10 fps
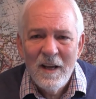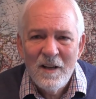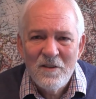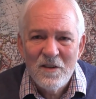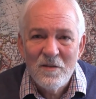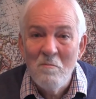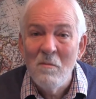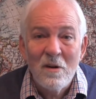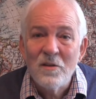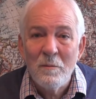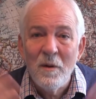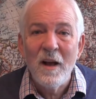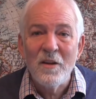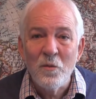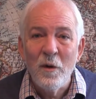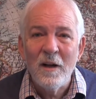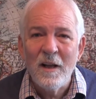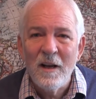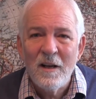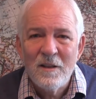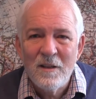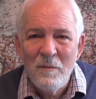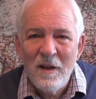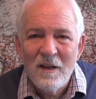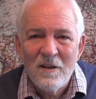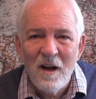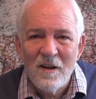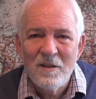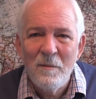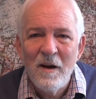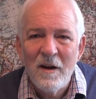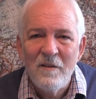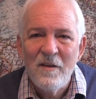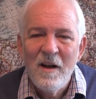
It just multiplies quickly, and to me it talks about